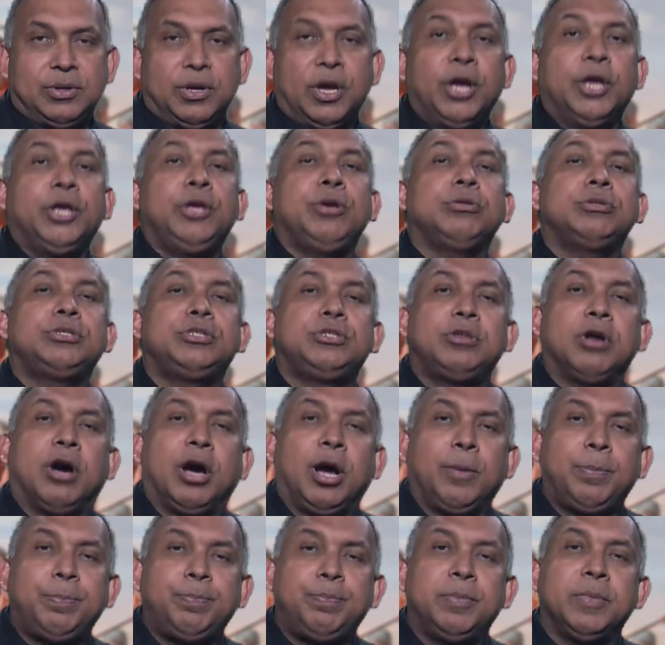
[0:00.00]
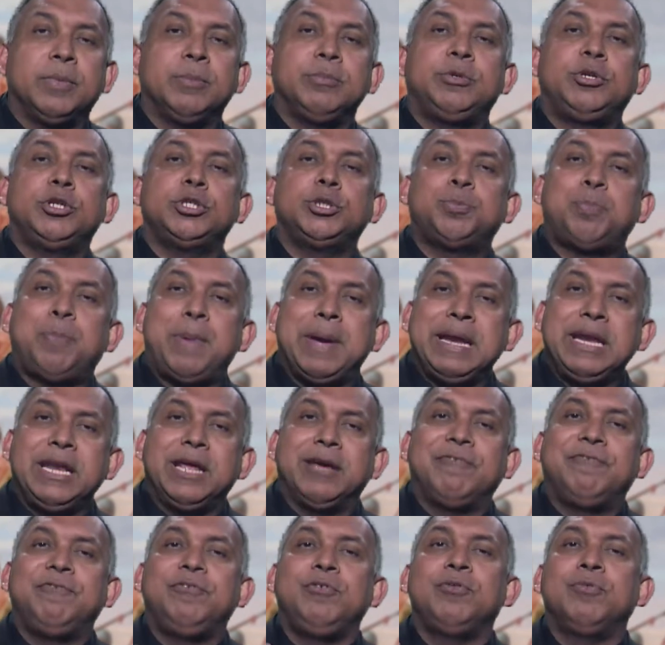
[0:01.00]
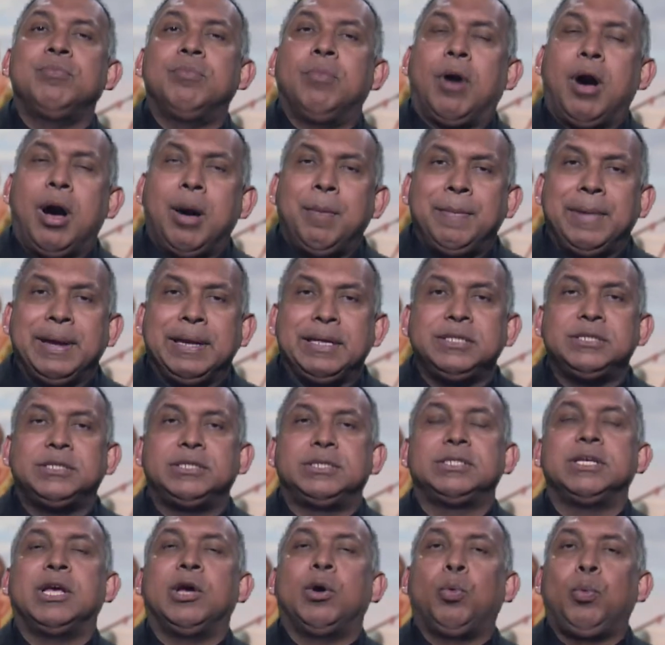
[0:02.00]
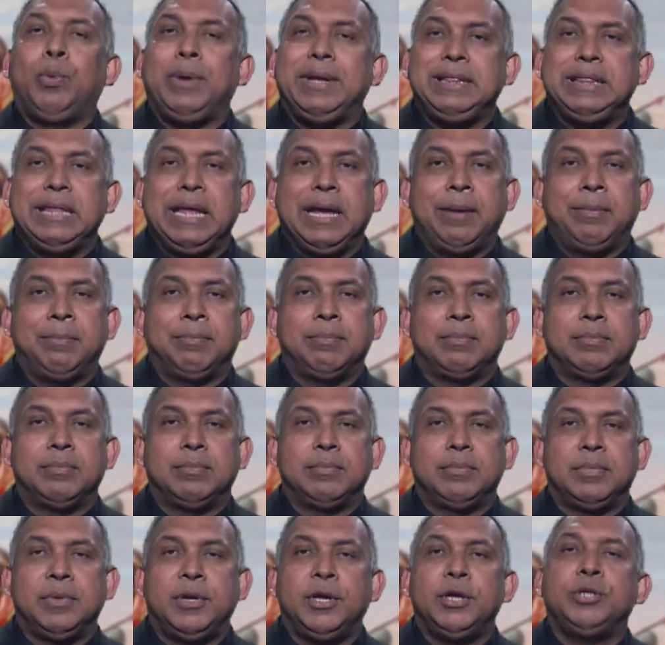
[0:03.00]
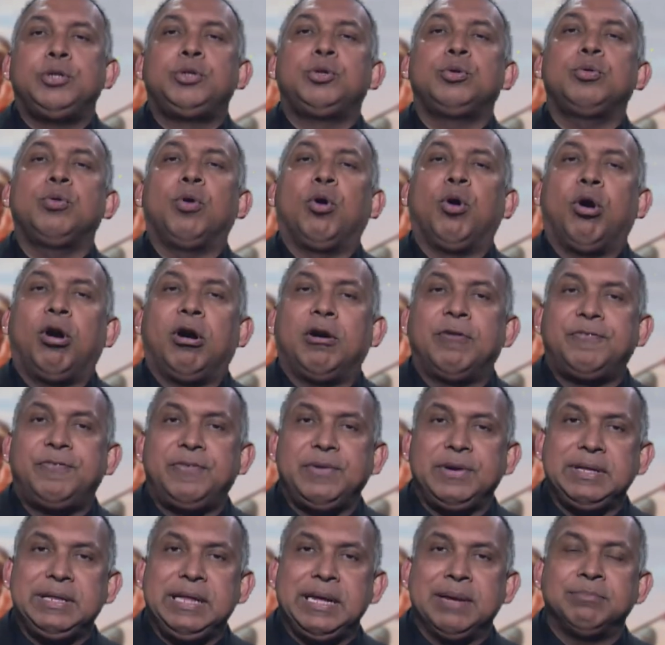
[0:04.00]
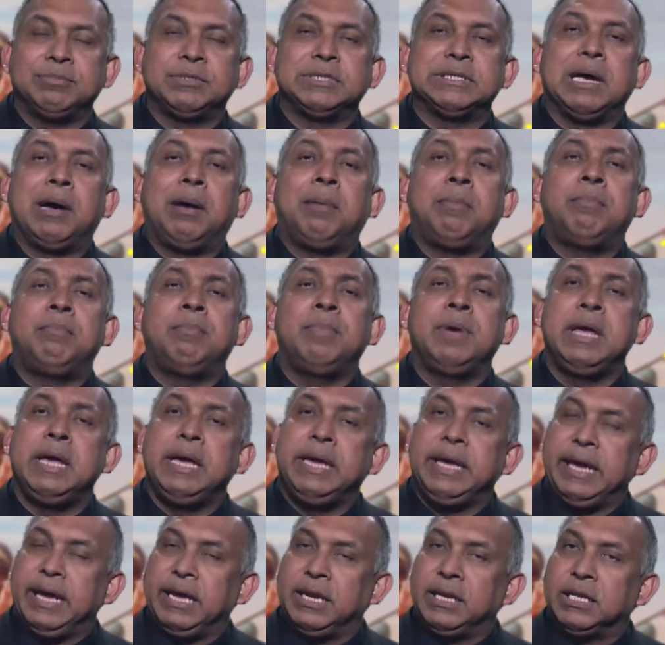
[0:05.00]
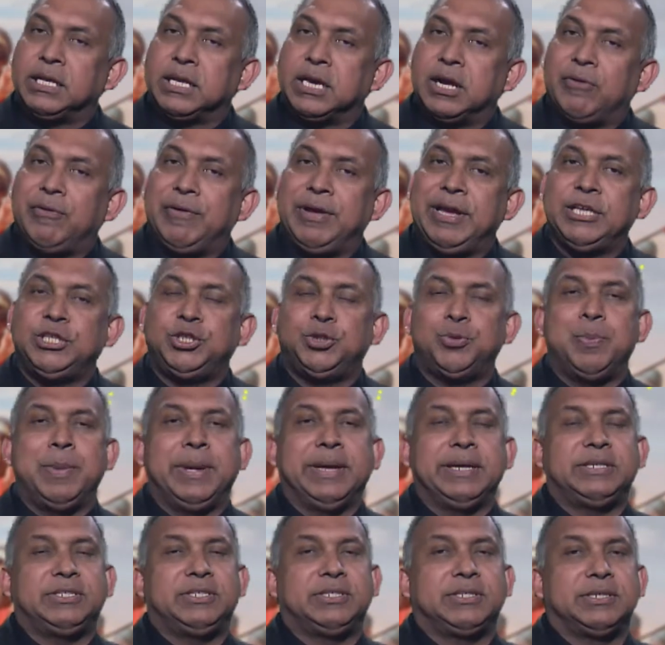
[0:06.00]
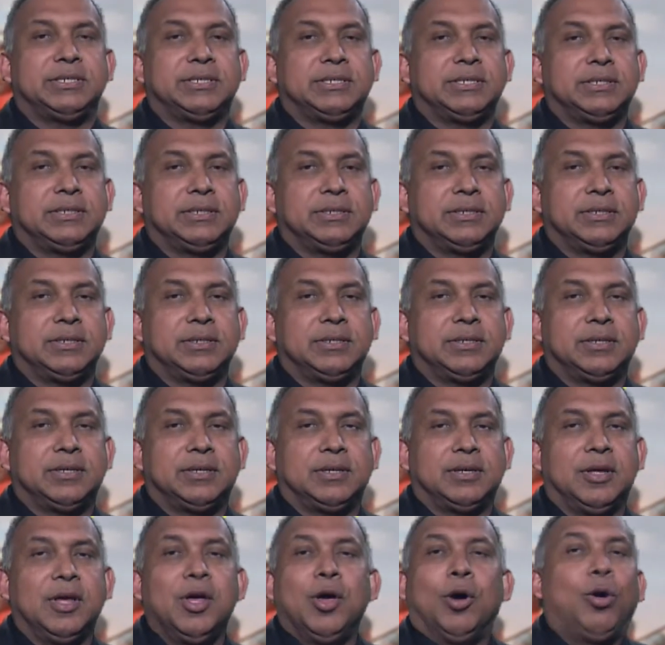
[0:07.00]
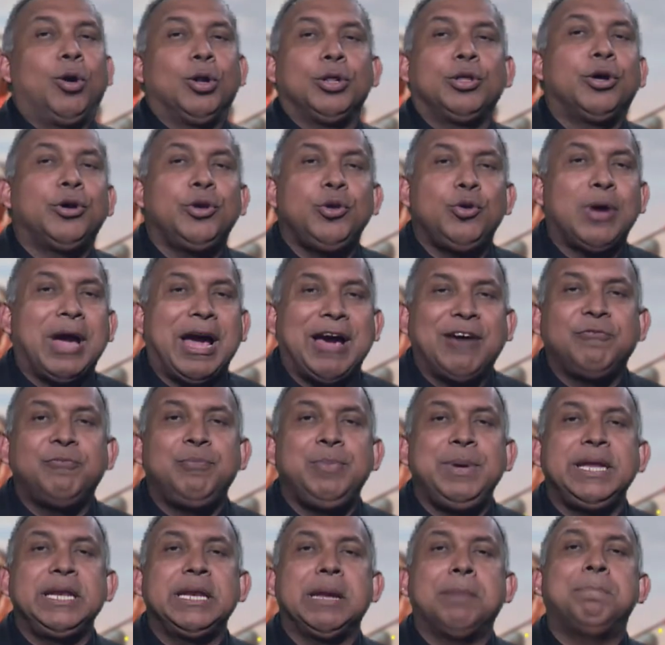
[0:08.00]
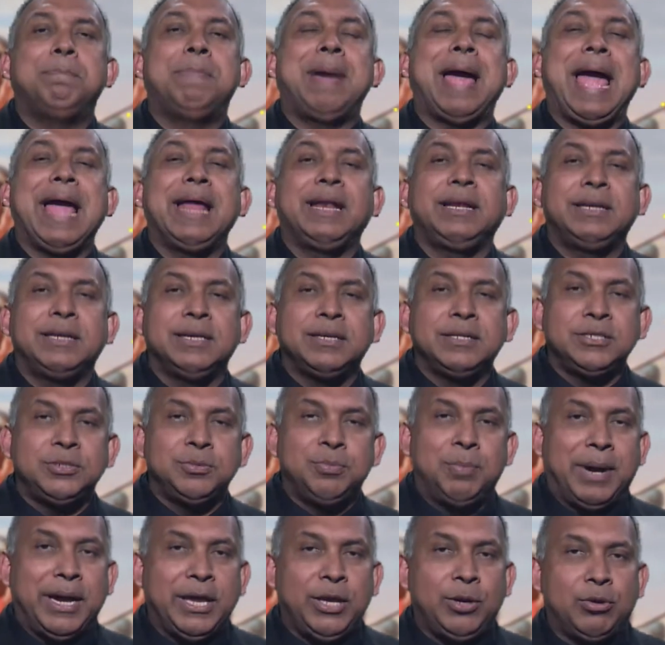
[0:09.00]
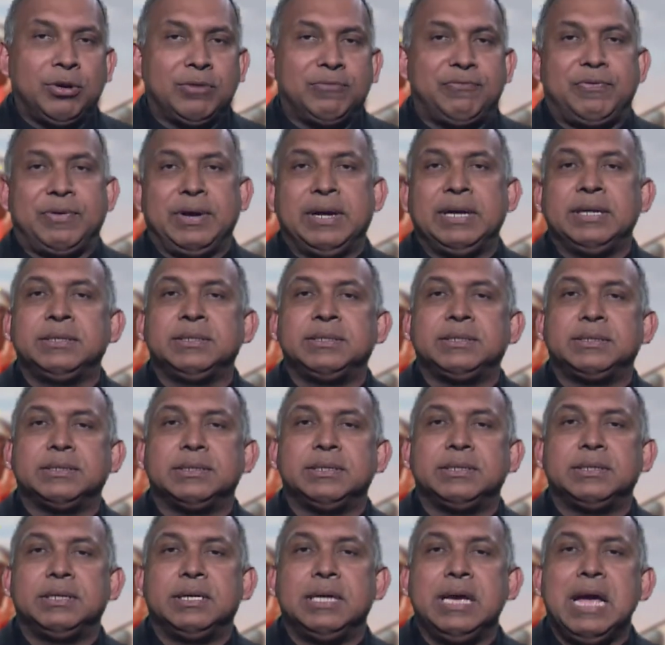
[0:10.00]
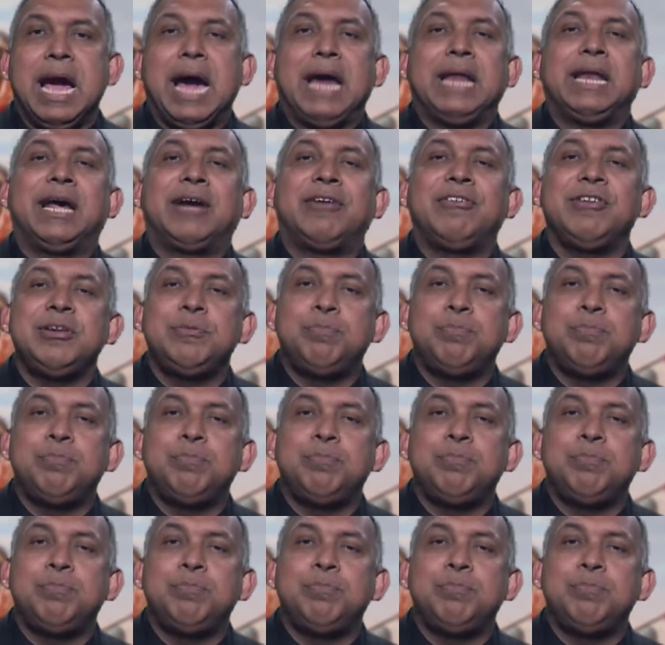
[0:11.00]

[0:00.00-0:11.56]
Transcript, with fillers: You stop to spend a few moments with them, to offer them some encouragement. Although you have been abandoned by your friends and are in